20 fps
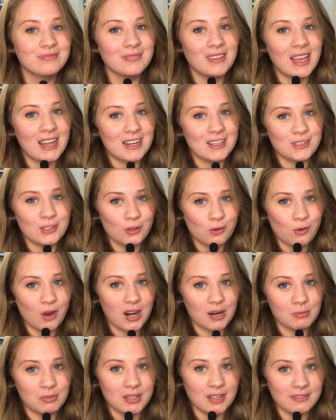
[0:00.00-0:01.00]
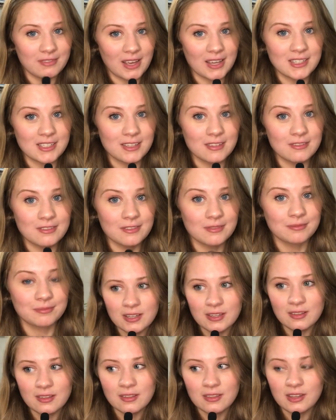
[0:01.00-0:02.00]
And it's incredibly effective.
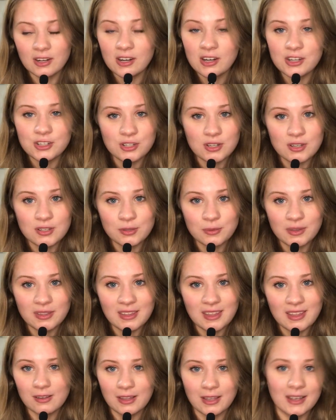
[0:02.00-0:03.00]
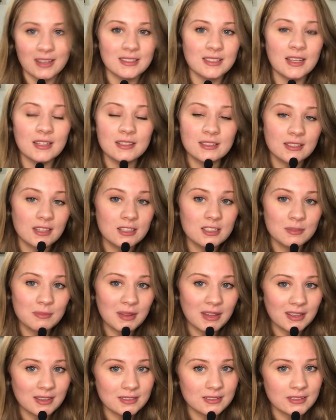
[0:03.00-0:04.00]
There are issues with it, like I said, sense
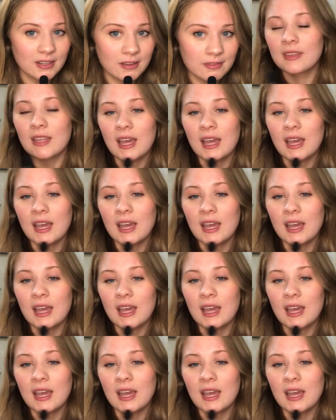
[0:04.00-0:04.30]
making stuff.